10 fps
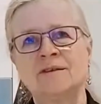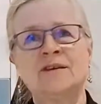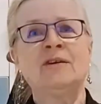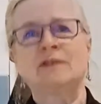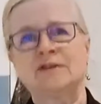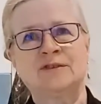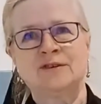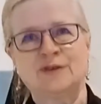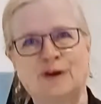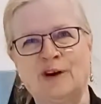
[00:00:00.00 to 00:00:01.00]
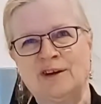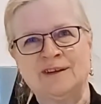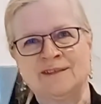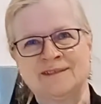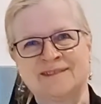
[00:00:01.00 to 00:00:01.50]
carrot on.
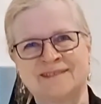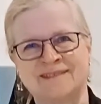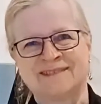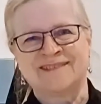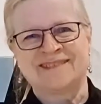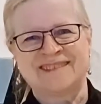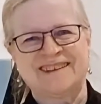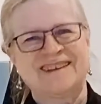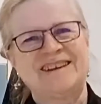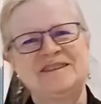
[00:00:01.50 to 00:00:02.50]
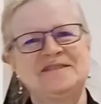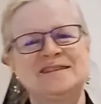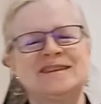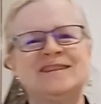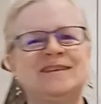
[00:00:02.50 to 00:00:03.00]

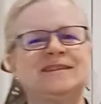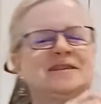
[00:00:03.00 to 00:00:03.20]
Anyways, I thought